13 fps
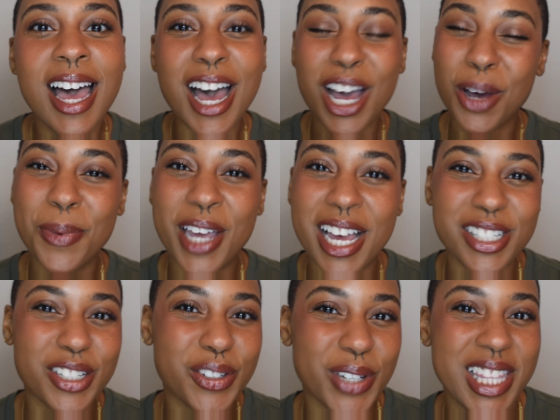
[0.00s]
I hope you guys
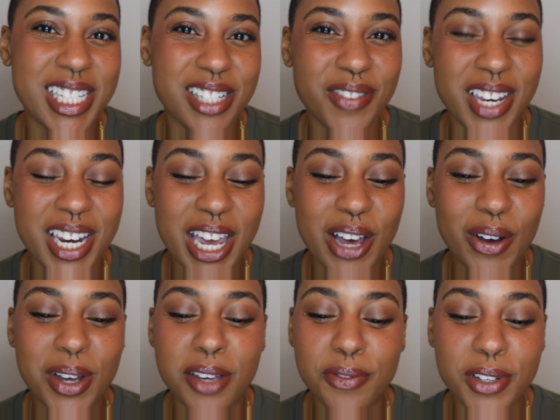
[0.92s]
enjoyed this
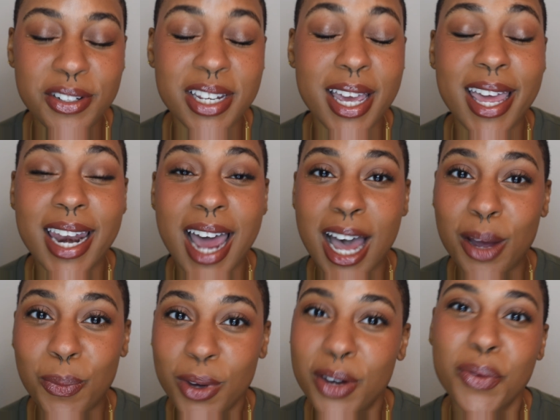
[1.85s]
video. If you did, I
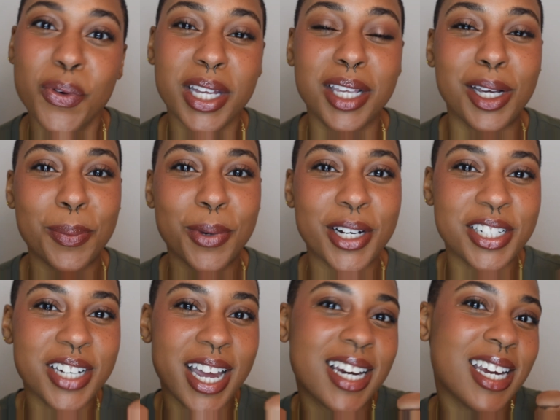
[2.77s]
would really
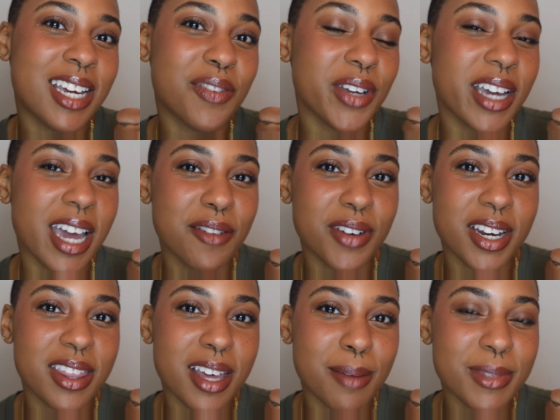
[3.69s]
appreciate it if you gave it a
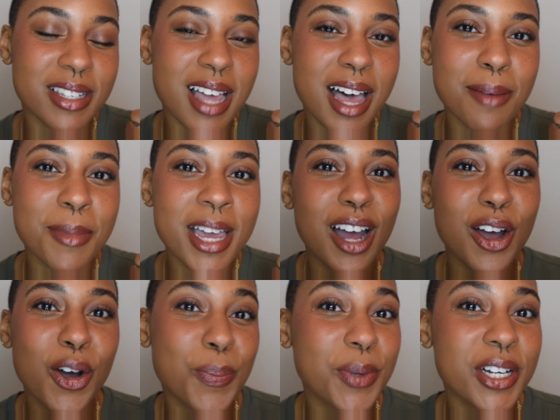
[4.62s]
thumbs up. I
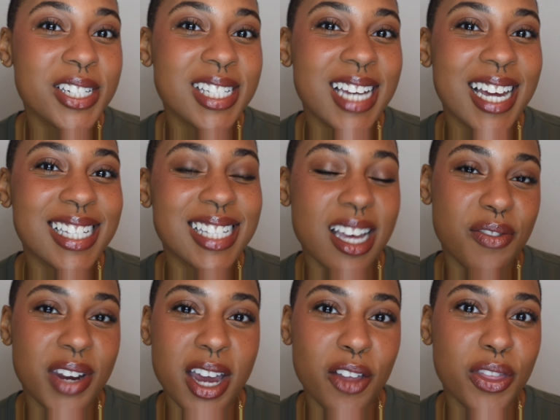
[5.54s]
hope you're staying safe
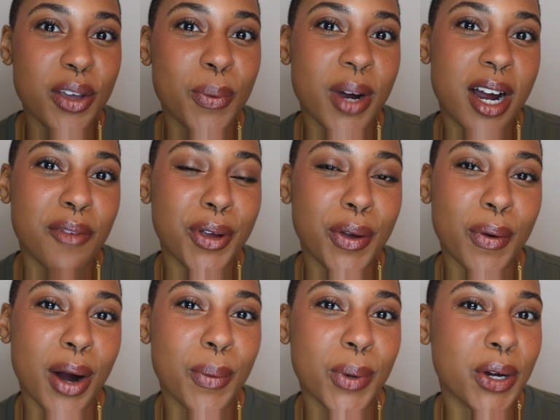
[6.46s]
and healthy wherever you
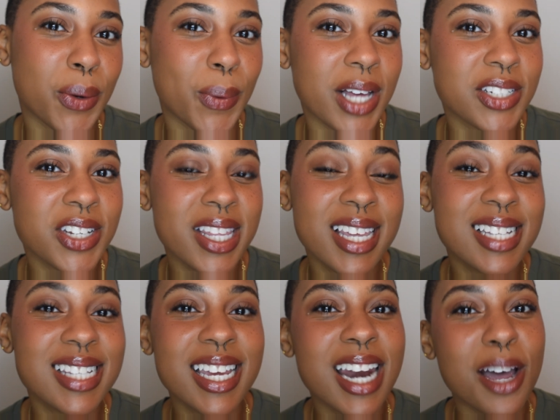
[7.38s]
are when you're watching
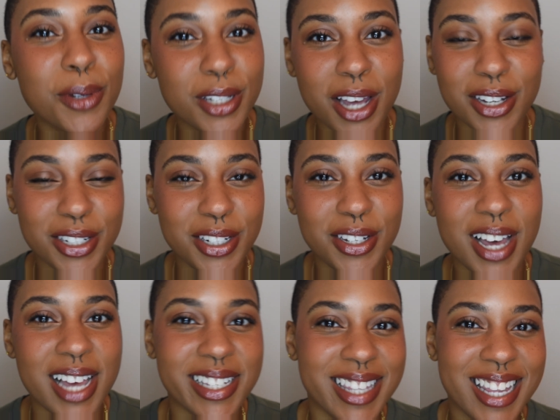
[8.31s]
this, and I will talk to you
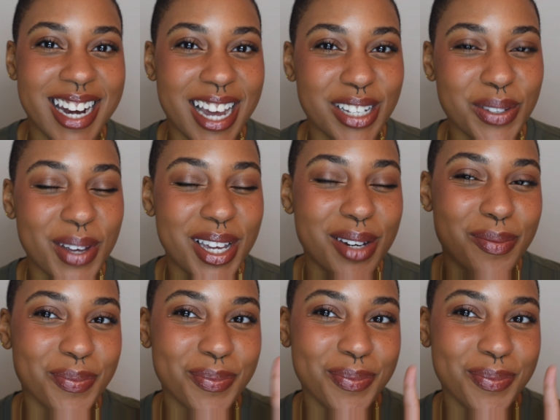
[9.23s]
guys in the next one.